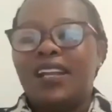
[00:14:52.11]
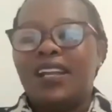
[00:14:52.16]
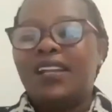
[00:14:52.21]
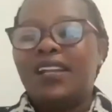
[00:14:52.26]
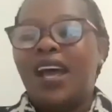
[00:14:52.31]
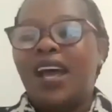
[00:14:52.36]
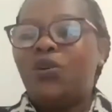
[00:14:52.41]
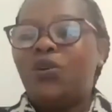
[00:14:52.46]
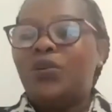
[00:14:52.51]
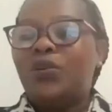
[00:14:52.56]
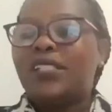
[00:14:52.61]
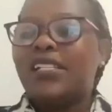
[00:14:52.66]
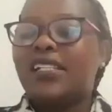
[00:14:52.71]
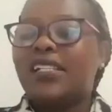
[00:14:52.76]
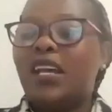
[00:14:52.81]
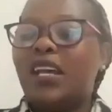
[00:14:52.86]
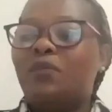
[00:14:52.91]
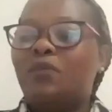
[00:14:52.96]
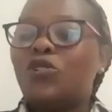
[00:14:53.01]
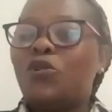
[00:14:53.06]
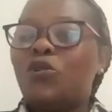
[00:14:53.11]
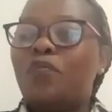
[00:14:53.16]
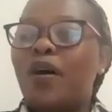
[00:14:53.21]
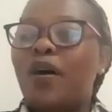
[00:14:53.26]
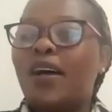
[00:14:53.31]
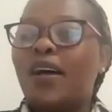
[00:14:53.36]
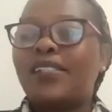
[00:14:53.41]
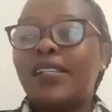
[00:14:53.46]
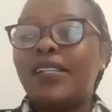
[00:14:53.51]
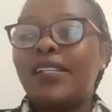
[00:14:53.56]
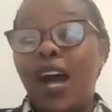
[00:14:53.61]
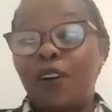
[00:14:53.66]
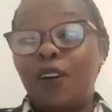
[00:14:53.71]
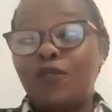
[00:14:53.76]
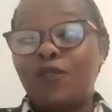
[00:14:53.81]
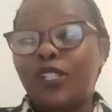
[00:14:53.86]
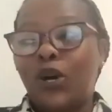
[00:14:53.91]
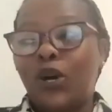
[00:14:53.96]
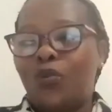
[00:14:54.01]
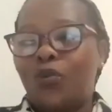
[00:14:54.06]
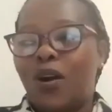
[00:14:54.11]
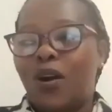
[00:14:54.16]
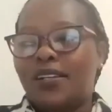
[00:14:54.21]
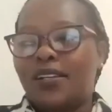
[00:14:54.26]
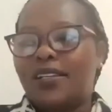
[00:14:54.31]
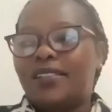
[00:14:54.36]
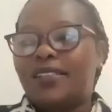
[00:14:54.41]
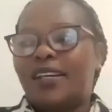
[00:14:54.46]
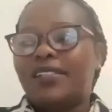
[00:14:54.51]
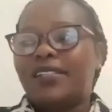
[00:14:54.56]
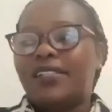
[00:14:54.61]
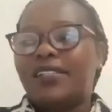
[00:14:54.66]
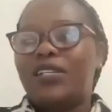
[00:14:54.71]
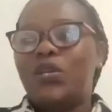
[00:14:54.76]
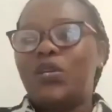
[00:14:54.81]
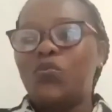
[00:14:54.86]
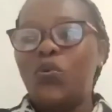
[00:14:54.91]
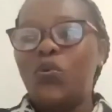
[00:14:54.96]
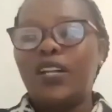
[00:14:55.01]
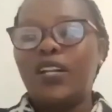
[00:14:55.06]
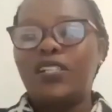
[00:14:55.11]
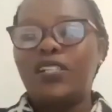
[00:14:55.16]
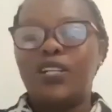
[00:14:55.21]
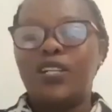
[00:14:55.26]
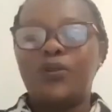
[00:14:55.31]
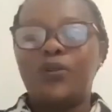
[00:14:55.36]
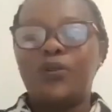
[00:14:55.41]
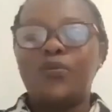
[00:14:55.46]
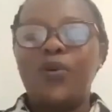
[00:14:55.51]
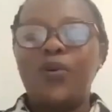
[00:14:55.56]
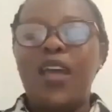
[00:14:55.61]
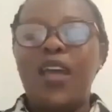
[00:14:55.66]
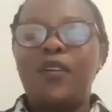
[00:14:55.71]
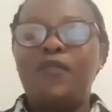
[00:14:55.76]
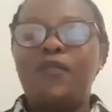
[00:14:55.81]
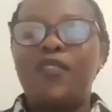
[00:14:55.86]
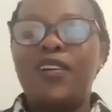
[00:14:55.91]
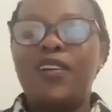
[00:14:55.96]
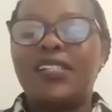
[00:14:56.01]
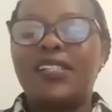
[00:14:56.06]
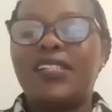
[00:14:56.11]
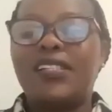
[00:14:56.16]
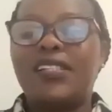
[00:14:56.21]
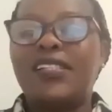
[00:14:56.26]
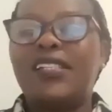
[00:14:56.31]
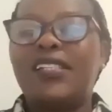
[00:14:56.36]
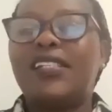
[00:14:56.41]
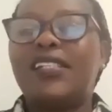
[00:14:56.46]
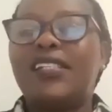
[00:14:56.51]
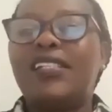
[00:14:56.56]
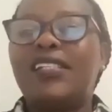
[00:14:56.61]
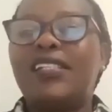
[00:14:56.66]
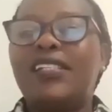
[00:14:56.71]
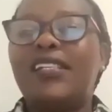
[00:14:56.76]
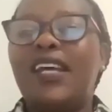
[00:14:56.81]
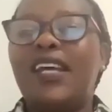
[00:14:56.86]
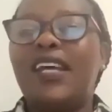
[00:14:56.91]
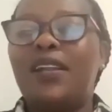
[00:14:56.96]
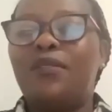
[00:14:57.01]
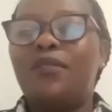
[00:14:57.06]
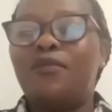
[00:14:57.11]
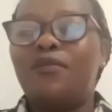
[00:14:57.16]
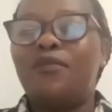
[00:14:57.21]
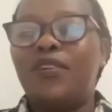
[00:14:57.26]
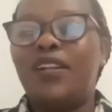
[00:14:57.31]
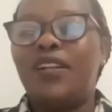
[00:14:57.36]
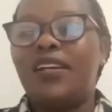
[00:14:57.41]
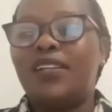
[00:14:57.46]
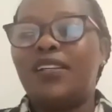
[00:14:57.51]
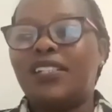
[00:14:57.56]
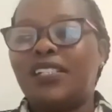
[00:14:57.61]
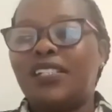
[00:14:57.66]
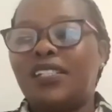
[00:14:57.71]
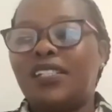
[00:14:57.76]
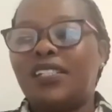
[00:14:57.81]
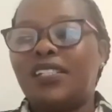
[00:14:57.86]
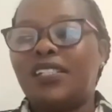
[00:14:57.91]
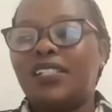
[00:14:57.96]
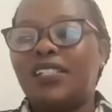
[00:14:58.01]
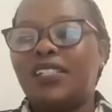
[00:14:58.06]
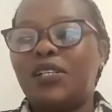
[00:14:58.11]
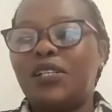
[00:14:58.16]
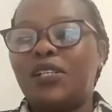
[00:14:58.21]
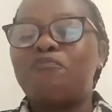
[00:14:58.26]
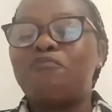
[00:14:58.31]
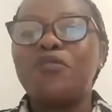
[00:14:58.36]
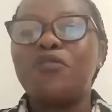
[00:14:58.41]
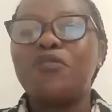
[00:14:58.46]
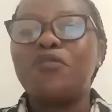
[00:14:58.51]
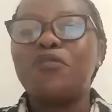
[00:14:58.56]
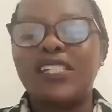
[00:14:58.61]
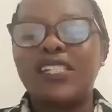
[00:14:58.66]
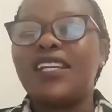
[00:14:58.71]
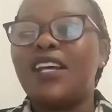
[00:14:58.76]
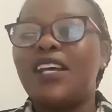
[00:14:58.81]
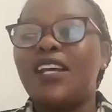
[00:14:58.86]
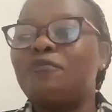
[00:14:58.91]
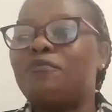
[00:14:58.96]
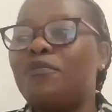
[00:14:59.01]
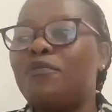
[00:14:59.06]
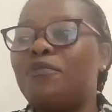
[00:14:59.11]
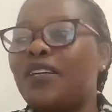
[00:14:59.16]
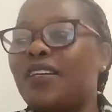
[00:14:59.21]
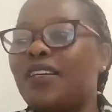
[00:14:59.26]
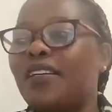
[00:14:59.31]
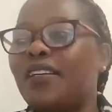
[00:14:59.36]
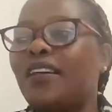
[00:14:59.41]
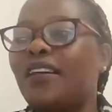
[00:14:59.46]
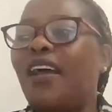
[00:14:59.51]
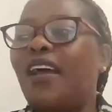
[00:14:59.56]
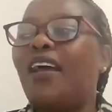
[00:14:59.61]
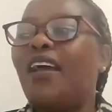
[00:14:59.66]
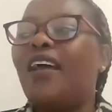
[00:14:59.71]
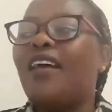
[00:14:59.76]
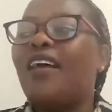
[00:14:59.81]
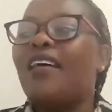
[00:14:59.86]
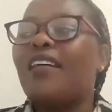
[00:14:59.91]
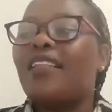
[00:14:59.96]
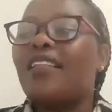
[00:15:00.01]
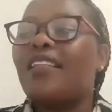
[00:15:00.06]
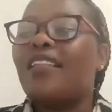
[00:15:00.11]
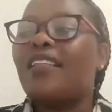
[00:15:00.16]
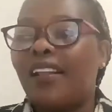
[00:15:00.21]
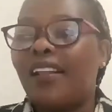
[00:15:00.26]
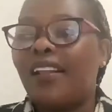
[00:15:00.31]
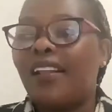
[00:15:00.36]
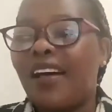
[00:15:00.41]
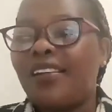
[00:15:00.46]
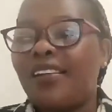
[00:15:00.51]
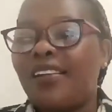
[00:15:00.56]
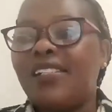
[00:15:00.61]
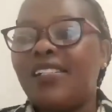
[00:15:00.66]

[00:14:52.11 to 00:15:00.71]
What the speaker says: Now it came to pass afterward that he went through every city and village, preaching and bringing the glad